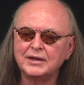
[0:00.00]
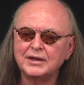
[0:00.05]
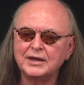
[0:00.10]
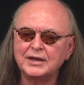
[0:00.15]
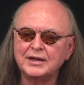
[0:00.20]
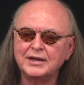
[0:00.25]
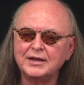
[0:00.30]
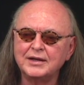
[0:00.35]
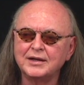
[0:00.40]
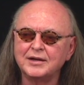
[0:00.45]

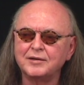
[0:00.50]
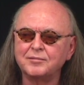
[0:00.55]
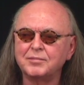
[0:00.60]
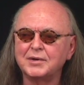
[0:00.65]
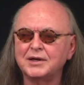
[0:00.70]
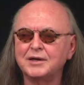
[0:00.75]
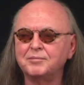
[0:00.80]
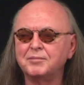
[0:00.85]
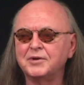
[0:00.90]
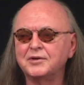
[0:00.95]
Indian
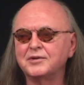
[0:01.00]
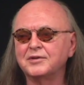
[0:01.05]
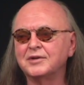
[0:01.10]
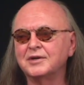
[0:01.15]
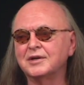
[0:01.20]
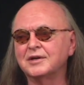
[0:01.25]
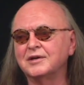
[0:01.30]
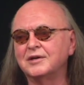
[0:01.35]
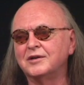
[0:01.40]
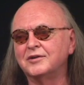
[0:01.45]
by birth
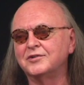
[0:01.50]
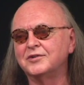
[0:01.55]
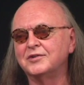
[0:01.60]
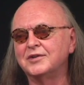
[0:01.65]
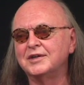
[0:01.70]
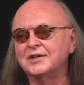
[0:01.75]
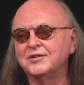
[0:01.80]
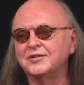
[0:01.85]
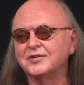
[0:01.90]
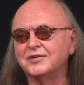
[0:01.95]
and
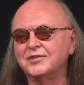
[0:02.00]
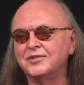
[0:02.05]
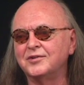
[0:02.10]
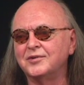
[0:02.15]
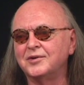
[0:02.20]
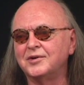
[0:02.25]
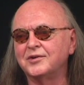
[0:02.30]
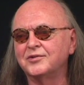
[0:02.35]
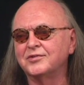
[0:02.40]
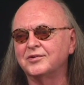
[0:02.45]
acculturation,
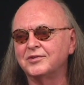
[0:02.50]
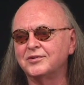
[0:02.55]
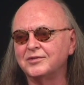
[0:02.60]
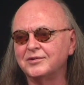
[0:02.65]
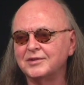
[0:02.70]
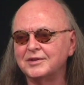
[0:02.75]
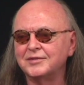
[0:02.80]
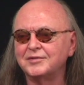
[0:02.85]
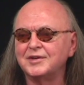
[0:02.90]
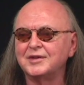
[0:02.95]
you also
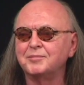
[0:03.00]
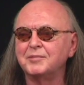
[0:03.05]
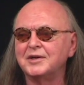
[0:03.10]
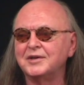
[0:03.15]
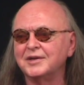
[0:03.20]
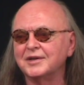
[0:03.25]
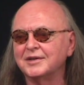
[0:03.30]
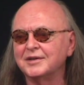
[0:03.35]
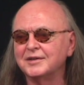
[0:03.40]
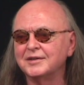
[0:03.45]
live in
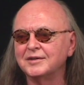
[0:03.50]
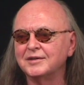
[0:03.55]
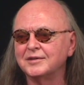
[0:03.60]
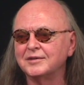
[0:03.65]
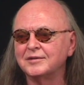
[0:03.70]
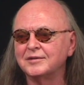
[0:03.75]
America,